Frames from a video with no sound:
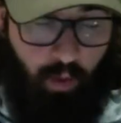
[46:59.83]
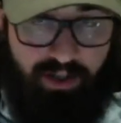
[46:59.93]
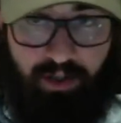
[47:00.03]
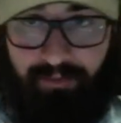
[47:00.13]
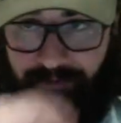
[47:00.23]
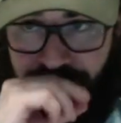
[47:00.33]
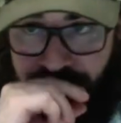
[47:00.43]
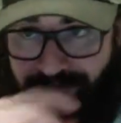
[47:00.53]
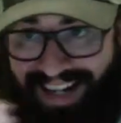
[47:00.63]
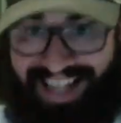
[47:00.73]
which
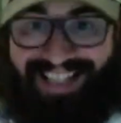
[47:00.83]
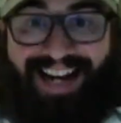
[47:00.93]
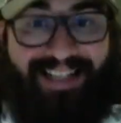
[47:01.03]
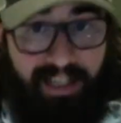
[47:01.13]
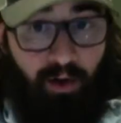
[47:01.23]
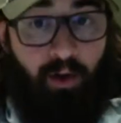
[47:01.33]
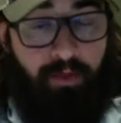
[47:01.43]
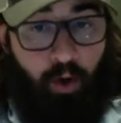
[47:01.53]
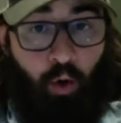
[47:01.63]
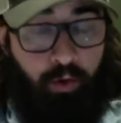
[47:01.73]
is ideal
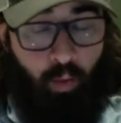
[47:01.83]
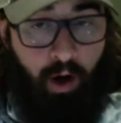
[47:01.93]
in the colder